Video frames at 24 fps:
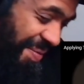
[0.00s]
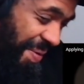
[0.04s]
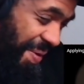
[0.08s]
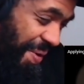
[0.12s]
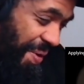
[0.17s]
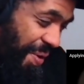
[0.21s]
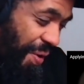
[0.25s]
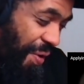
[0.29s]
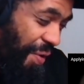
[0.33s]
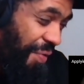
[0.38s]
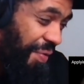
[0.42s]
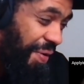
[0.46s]

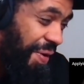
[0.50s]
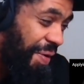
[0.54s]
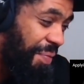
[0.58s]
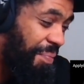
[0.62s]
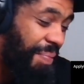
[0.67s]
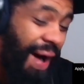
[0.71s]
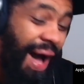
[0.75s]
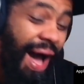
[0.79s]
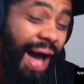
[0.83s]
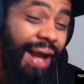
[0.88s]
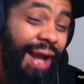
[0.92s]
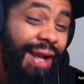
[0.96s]
loving.
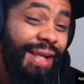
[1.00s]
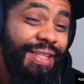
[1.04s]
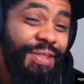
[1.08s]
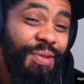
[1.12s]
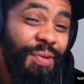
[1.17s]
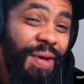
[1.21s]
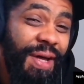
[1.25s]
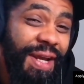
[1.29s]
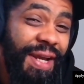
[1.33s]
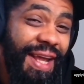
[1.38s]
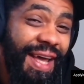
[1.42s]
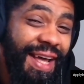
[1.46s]
Baron's
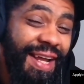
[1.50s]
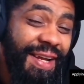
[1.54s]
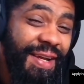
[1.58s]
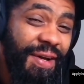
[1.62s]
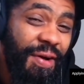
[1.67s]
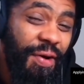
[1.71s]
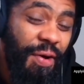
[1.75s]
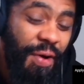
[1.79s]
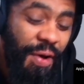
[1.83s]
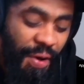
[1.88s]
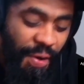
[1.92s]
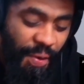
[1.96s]
one had
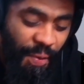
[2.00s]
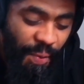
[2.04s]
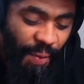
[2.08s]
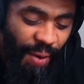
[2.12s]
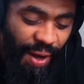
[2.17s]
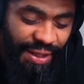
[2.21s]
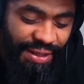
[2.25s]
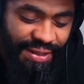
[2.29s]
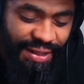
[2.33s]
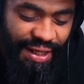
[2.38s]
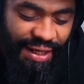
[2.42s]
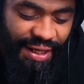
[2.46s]
a
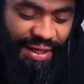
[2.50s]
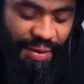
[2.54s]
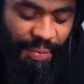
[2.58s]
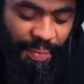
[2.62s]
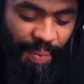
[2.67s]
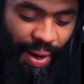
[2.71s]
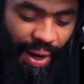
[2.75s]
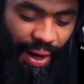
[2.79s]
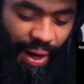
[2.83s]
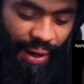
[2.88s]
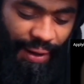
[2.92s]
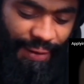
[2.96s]
once had a
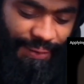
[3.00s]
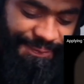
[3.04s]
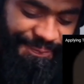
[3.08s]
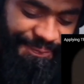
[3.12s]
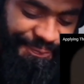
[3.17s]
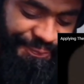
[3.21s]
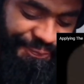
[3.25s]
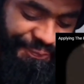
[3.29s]
bar.